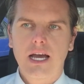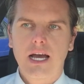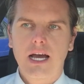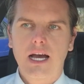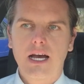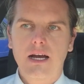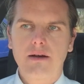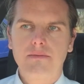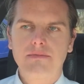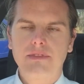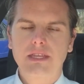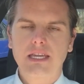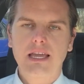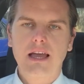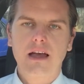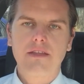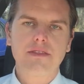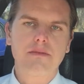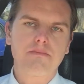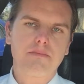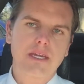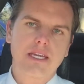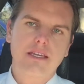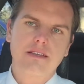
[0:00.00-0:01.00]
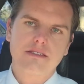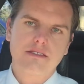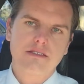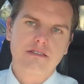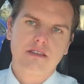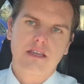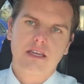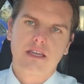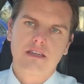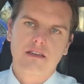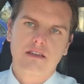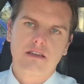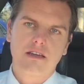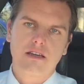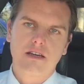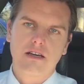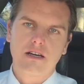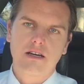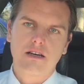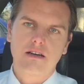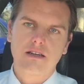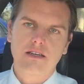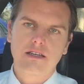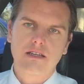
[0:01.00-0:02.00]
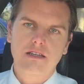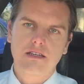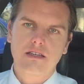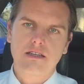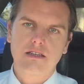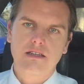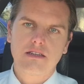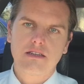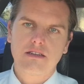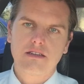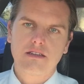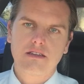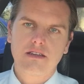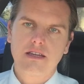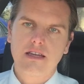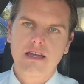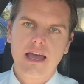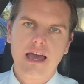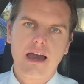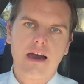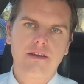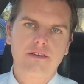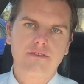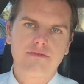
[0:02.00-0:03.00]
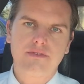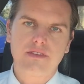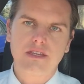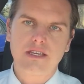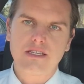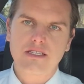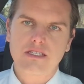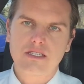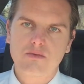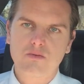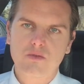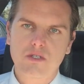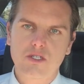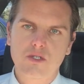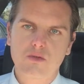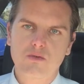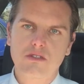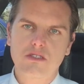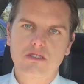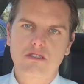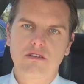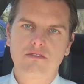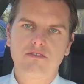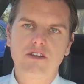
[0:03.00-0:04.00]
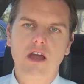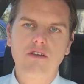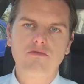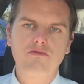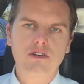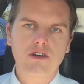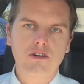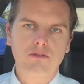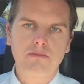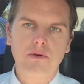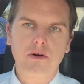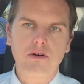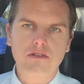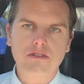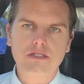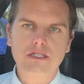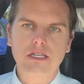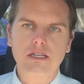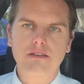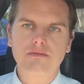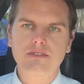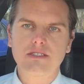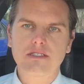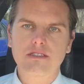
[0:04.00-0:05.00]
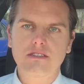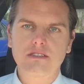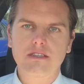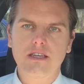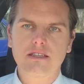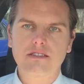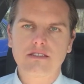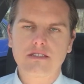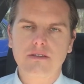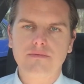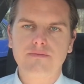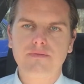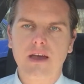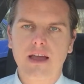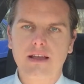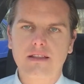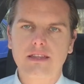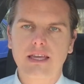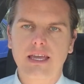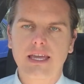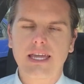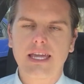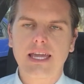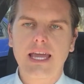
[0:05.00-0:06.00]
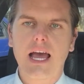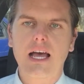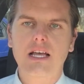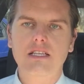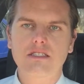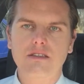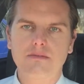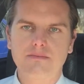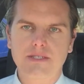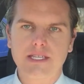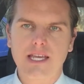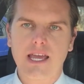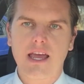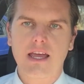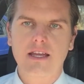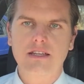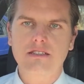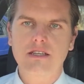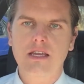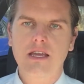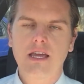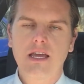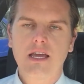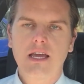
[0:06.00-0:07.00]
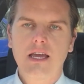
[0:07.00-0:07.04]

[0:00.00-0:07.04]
The other biggest thing out of this, which was a real positive, is the fact that he has obtained